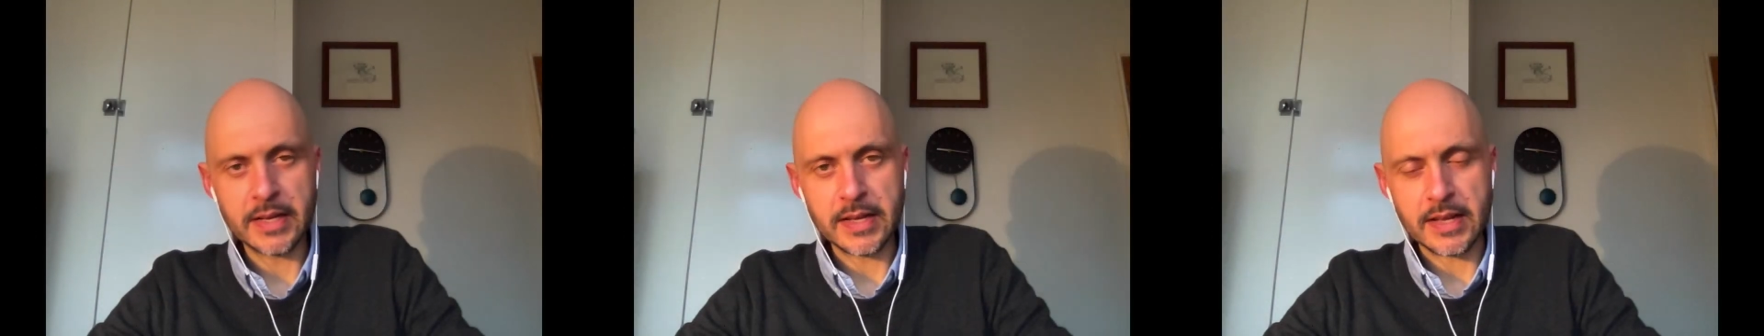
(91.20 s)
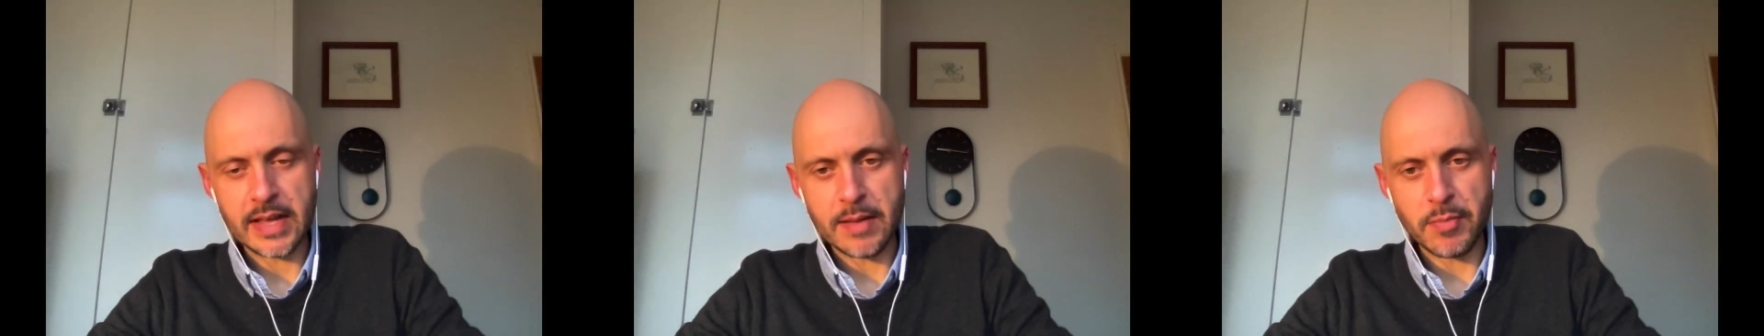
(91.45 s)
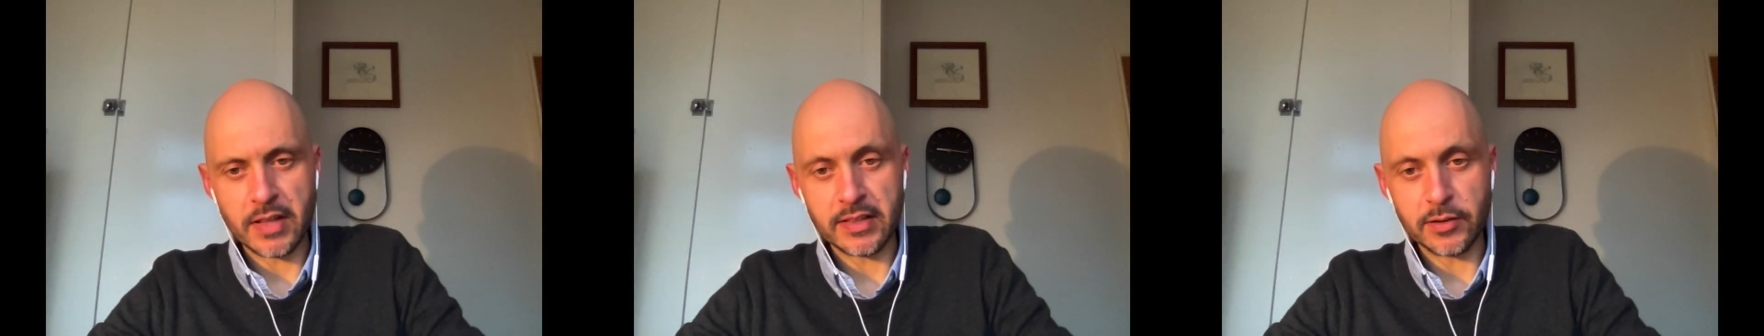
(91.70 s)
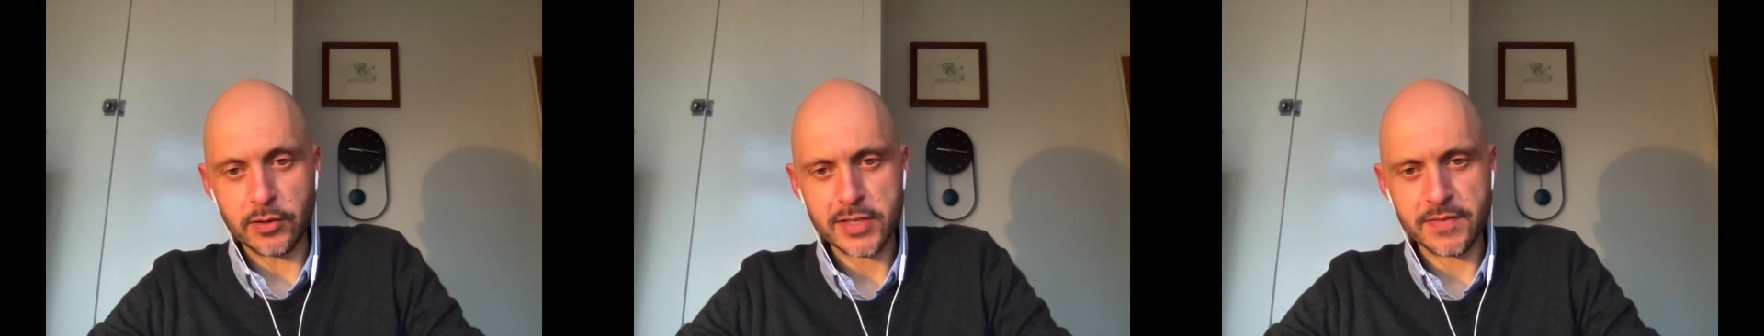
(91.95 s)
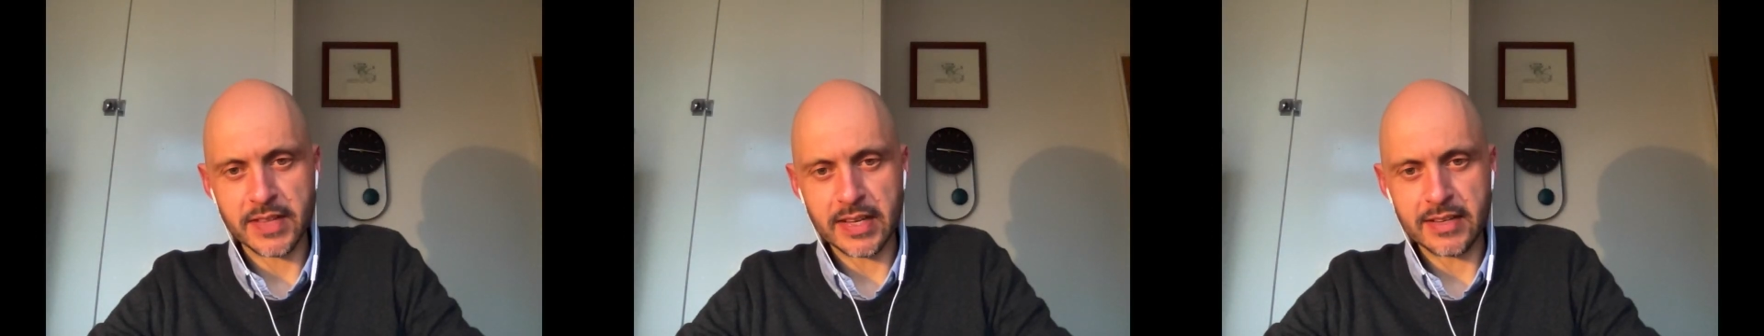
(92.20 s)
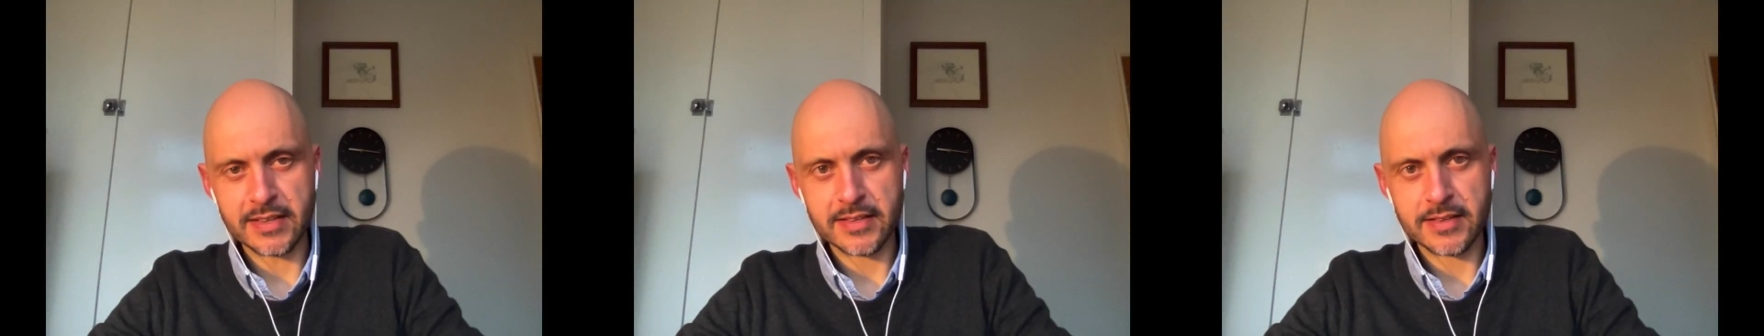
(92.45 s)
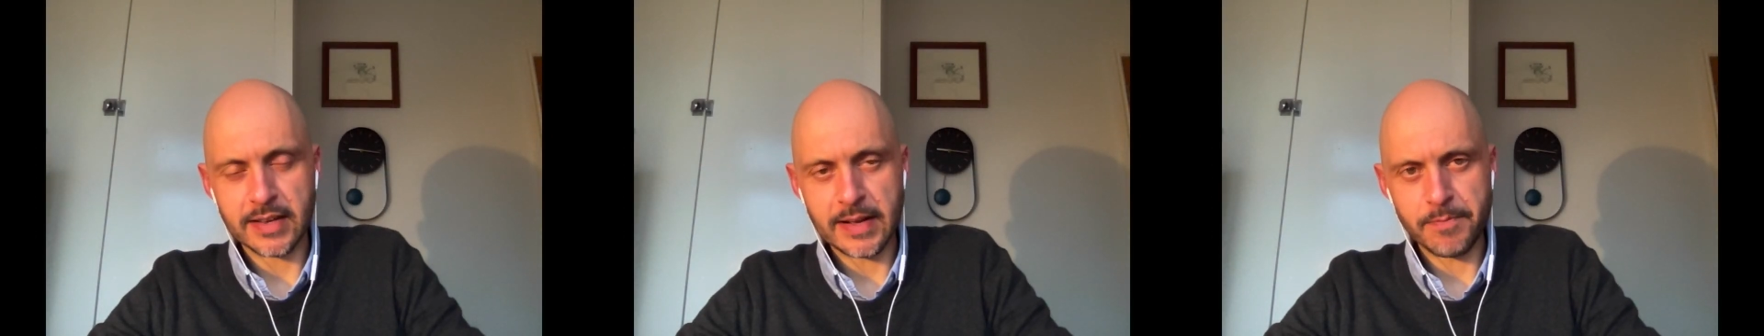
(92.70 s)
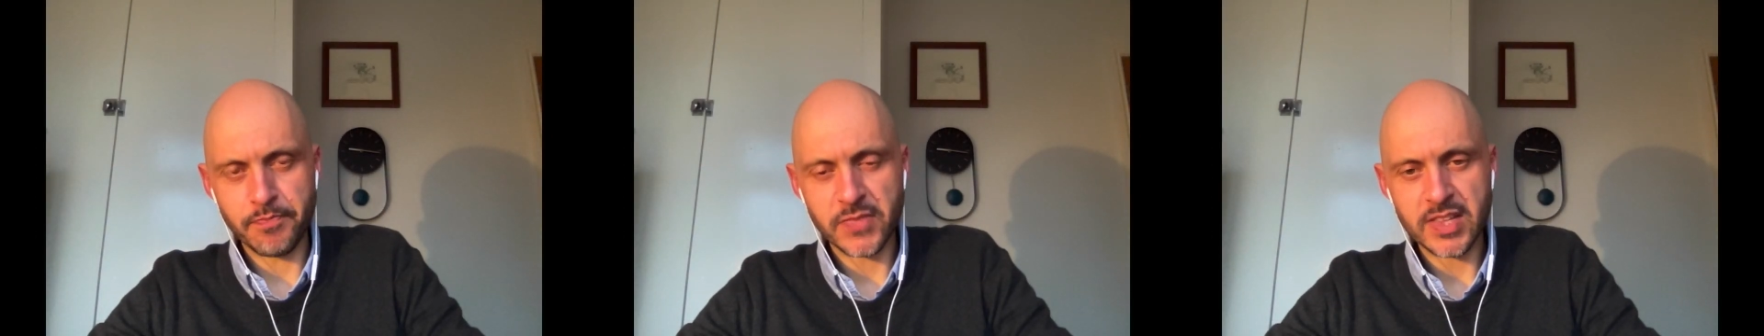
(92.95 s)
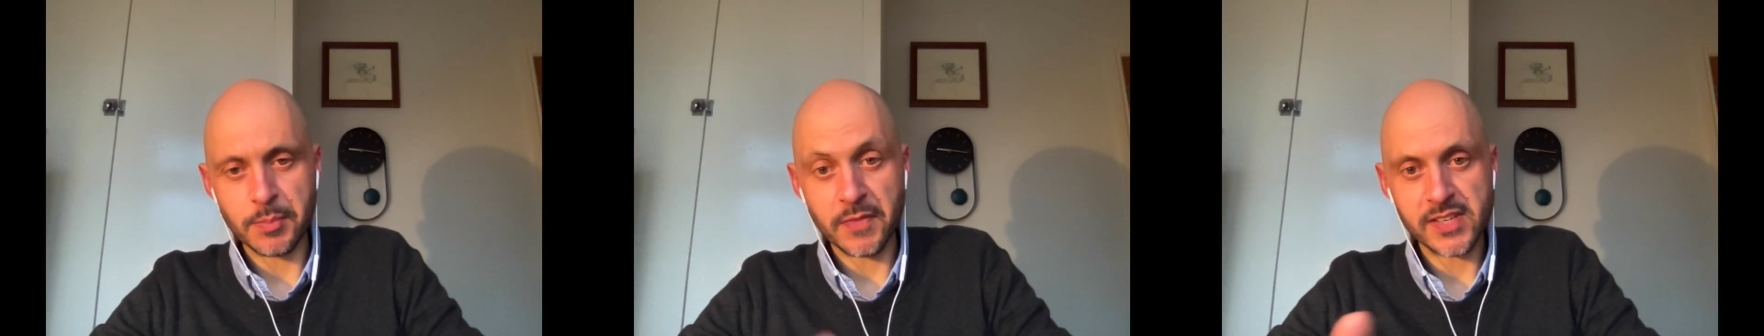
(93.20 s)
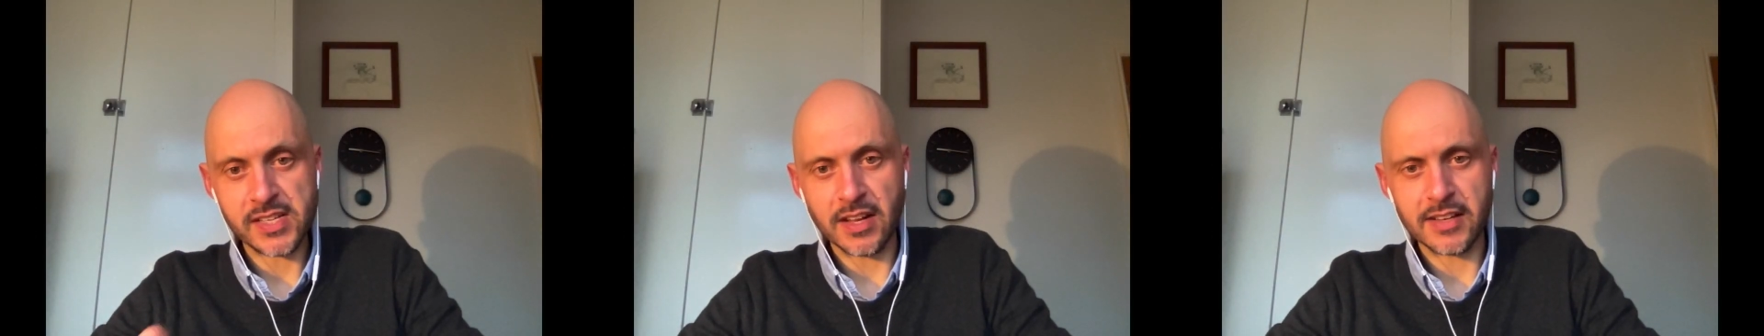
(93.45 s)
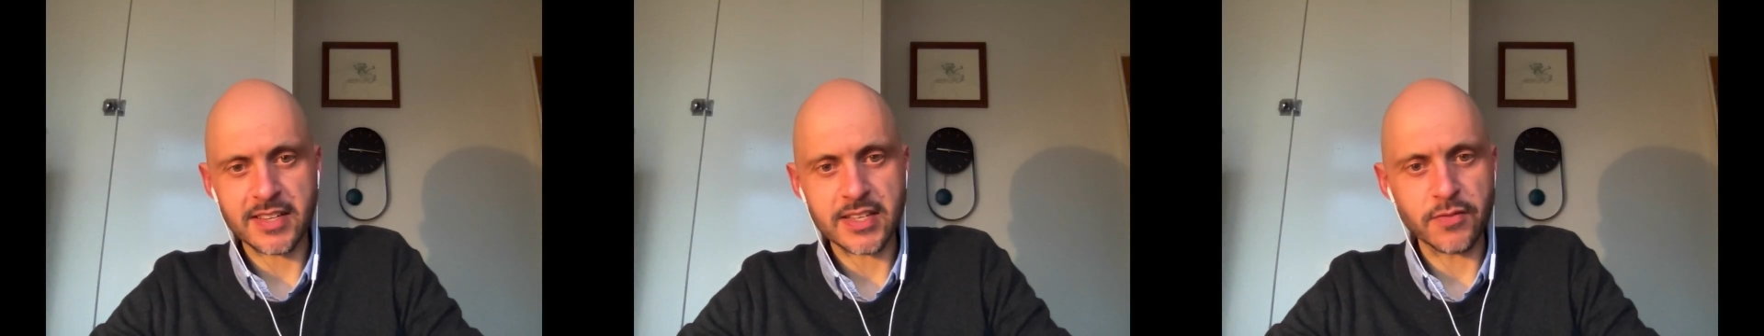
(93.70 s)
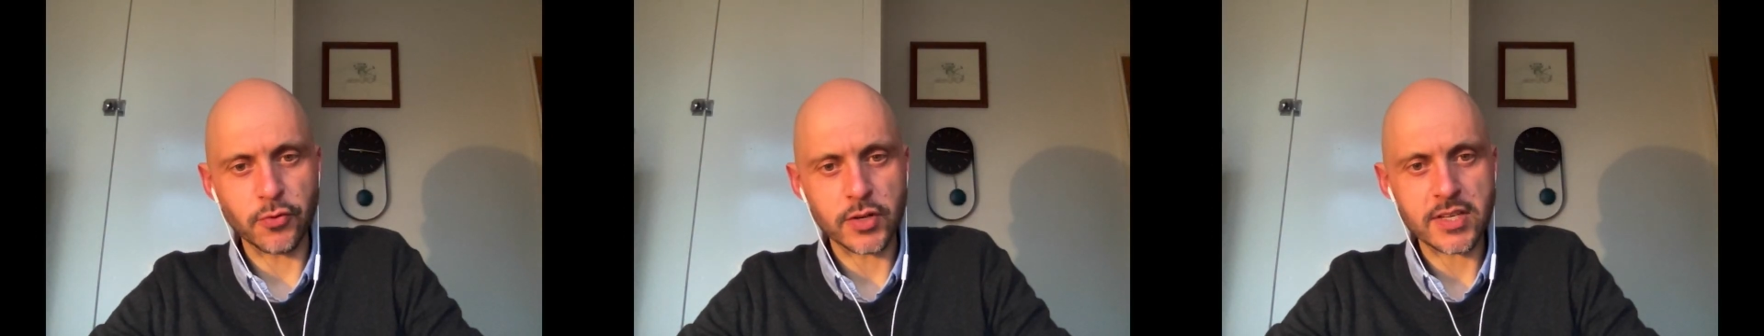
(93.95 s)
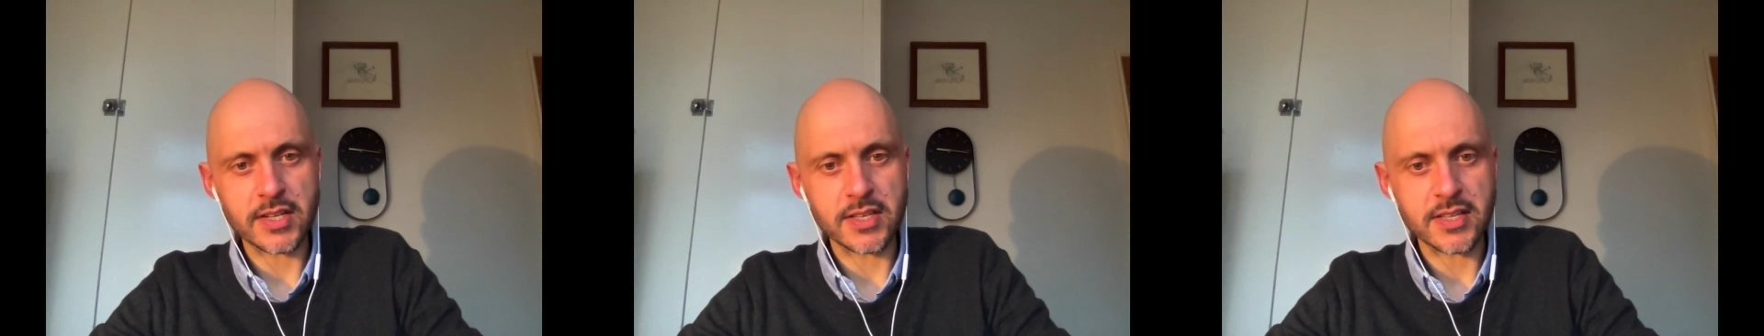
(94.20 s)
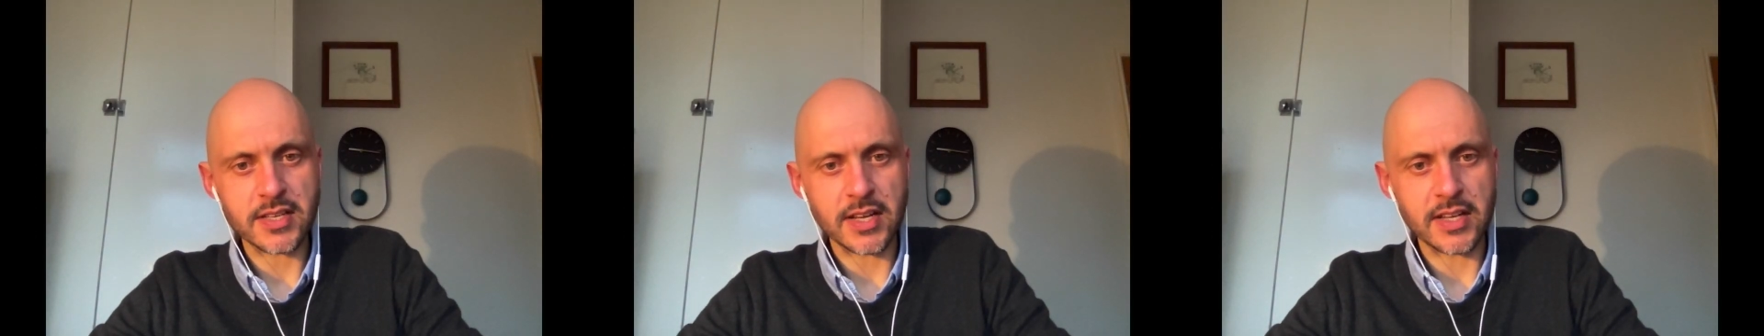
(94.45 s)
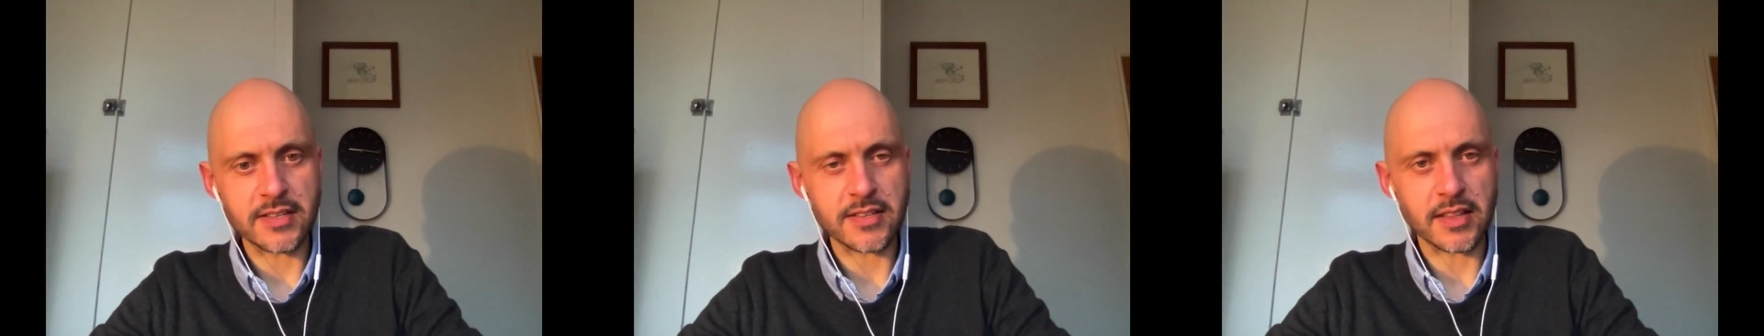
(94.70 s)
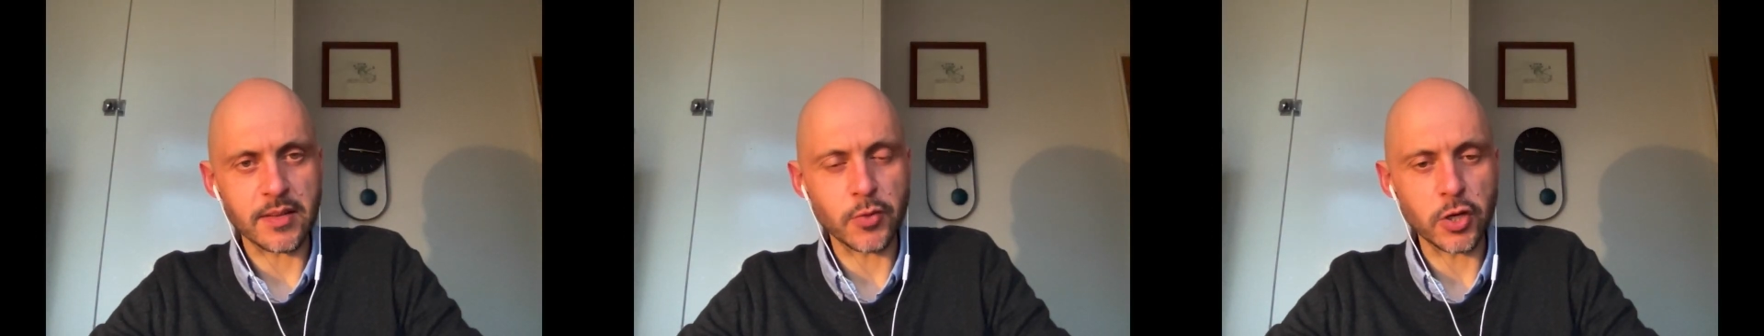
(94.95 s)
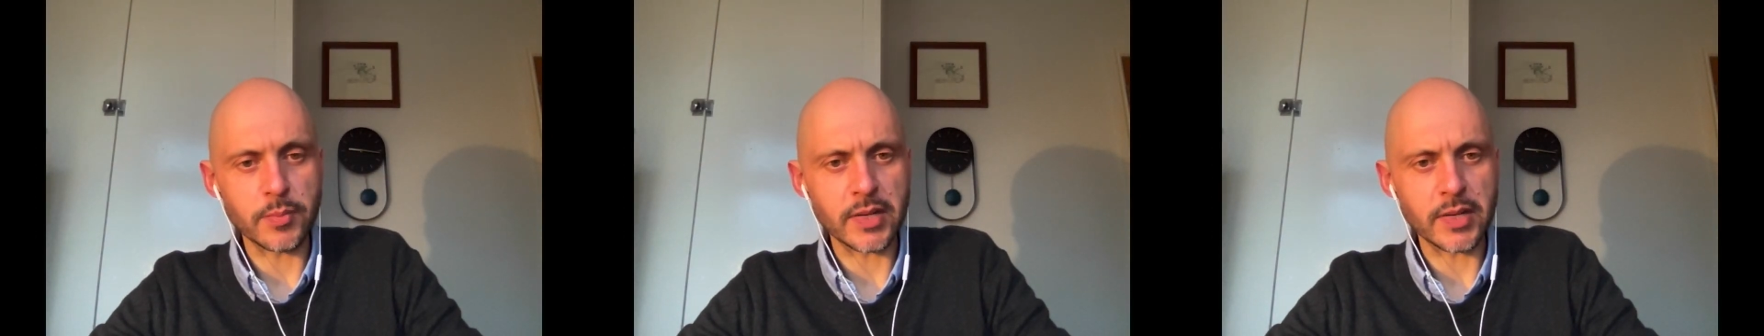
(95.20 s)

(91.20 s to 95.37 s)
Uh, by the looks of things, um, some have started to voice concerns that the boom